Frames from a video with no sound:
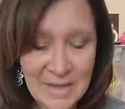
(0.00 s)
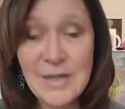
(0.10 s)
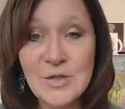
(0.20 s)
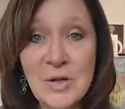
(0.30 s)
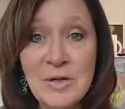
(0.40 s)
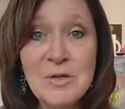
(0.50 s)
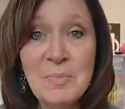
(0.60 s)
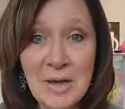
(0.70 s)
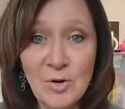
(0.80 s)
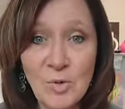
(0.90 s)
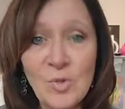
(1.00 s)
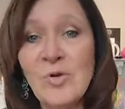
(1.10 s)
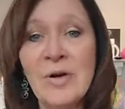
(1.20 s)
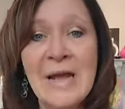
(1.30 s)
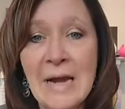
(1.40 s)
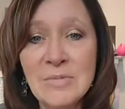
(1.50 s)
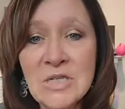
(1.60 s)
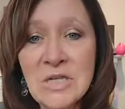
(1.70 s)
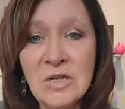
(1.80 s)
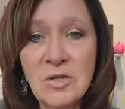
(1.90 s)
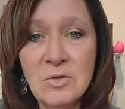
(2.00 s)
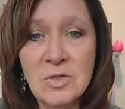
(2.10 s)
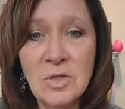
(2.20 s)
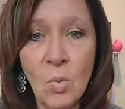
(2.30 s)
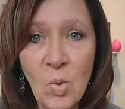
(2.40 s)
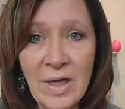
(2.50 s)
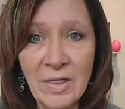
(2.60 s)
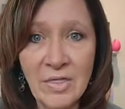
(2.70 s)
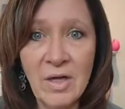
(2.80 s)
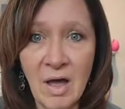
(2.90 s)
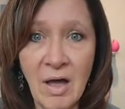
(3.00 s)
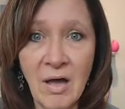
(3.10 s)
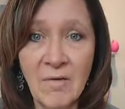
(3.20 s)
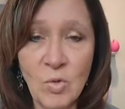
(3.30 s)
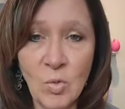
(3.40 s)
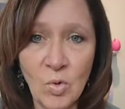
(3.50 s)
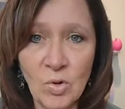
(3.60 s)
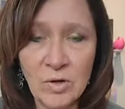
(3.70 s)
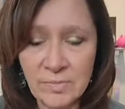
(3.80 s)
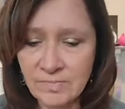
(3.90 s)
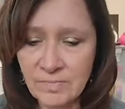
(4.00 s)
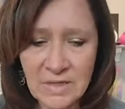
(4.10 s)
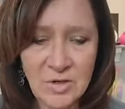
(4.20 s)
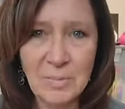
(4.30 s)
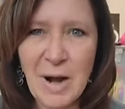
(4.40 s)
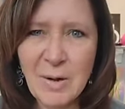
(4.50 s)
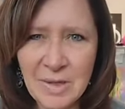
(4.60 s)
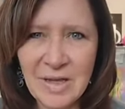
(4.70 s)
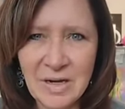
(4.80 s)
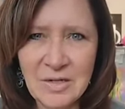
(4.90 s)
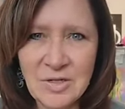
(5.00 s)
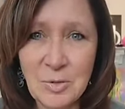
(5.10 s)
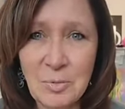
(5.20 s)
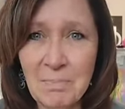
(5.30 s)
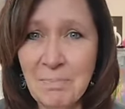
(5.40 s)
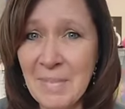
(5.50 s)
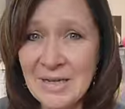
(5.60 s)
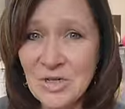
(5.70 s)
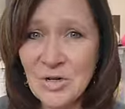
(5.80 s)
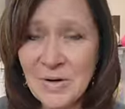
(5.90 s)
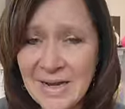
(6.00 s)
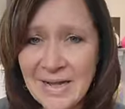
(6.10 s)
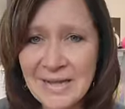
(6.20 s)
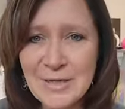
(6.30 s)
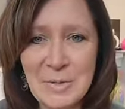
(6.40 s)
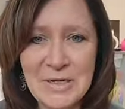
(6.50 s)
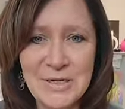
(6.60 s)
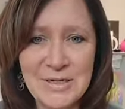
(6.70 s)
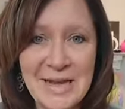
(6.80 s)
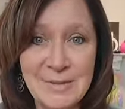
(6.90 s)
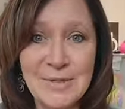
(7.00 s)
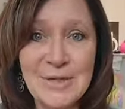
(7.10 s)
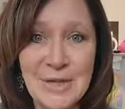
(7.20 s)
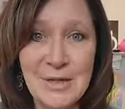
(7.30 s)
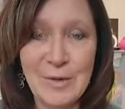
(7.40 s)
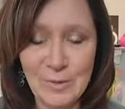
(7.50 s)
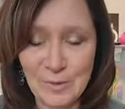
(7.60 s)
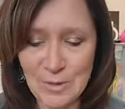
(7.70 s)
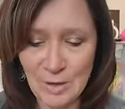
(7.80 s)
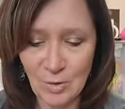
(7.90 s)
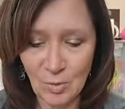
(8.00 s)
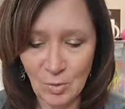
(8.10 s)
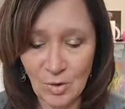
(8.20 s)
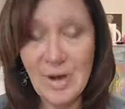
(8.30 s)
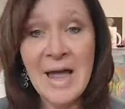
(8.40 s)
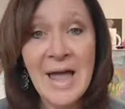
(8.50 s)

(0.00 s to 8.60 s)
So I use a metal ruler, and I'm just going to use the width of the ruler. So I'm not really going to do measuring as much as I am just going to use the ruler.